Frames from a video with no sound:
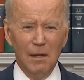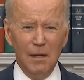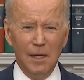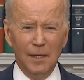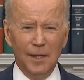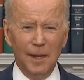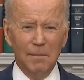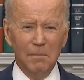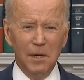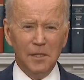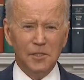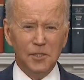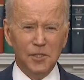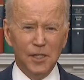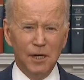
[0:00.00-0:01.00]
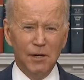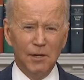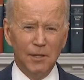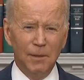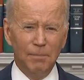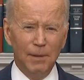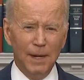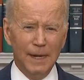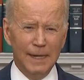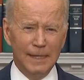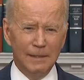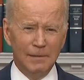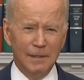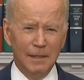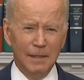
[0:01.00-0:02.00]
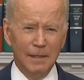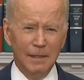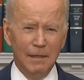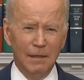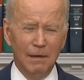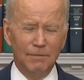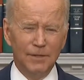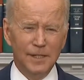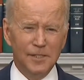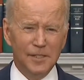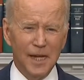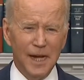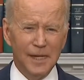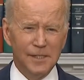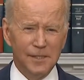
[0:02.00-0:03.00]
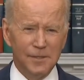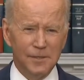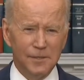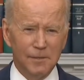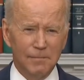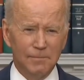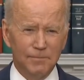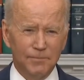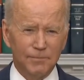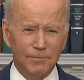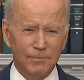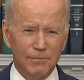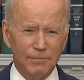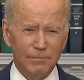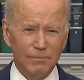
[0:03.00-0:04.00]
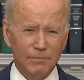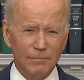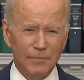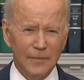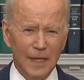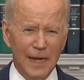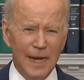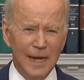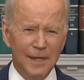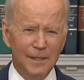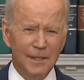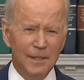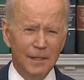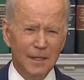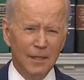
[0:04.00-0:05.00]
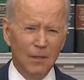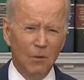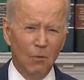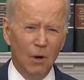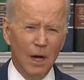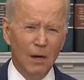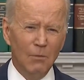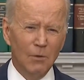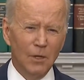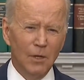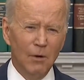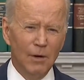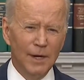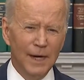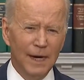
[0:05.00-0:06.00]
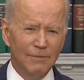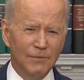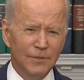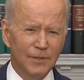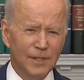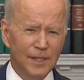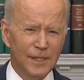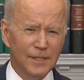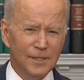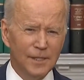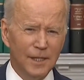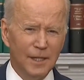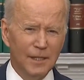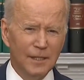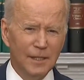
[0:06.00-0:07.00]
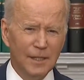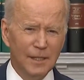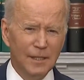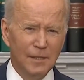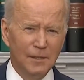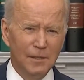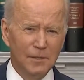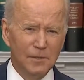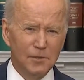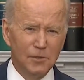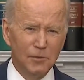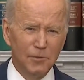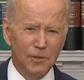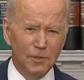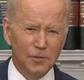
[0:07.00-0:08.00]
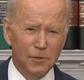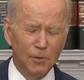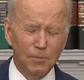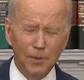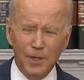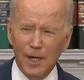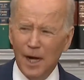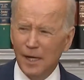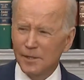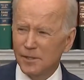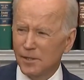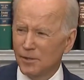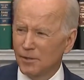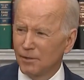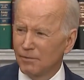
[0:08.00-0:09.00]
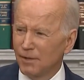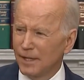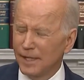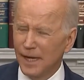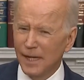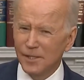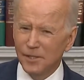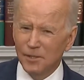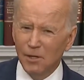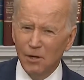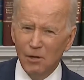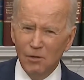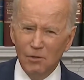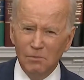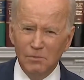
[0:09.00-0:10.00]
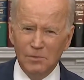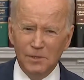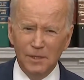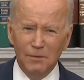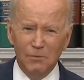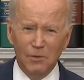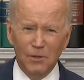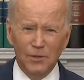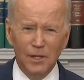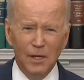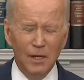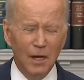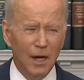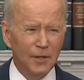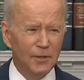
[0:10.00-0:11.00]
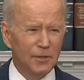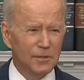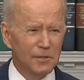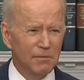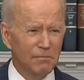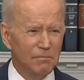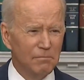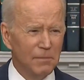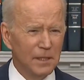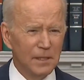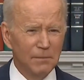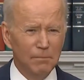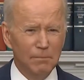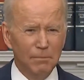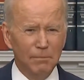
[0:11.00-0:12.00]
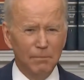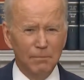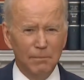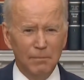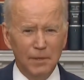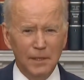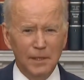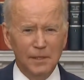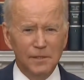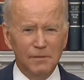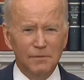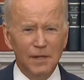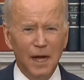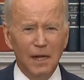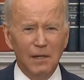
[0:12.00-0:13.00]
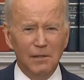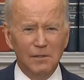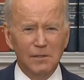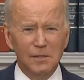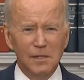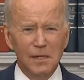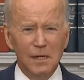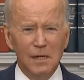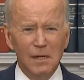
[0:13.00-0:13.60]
And they must share in the pain of these sanctions. And while we're going after these, uh, su- their super yachts and their vacation homes and worth hundreds of mil- millions of dollars,